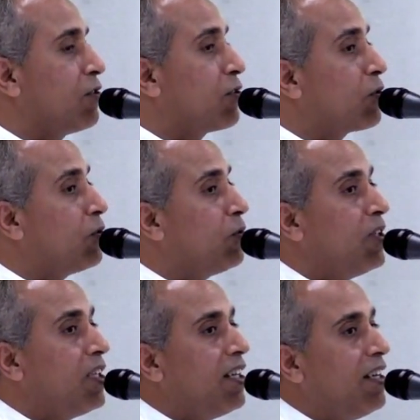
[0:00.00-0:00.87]

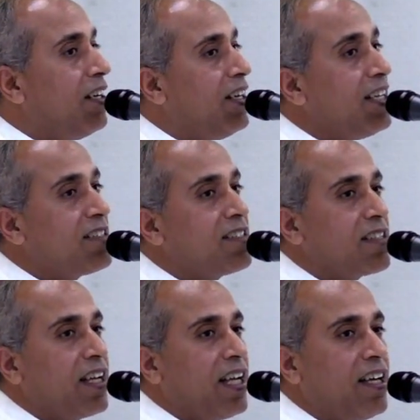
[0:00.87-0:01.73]
So,
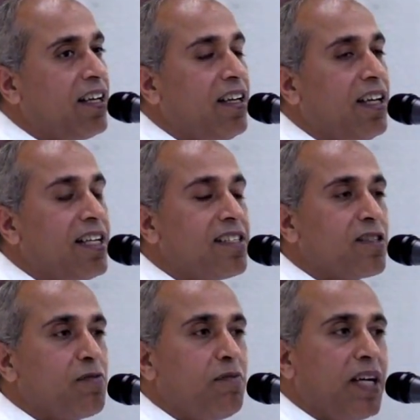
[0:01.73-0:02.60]
less and less